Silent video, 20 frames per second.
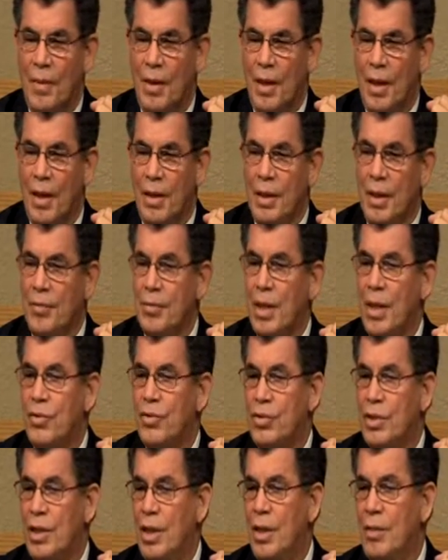And I'm not
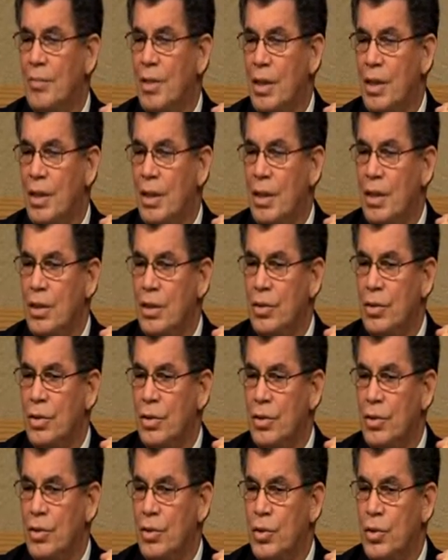saying by that that
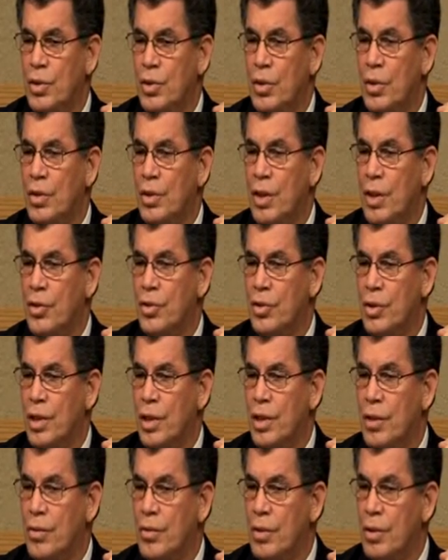you should look like
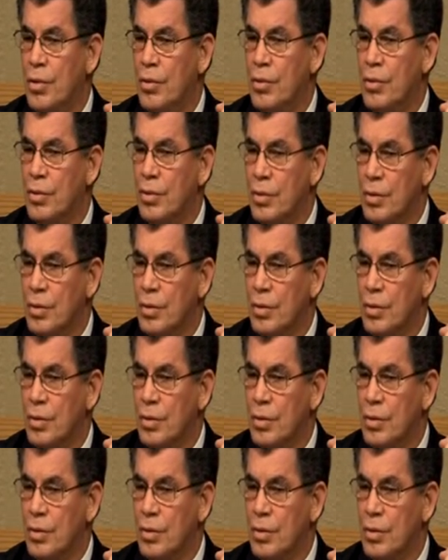scarecrows.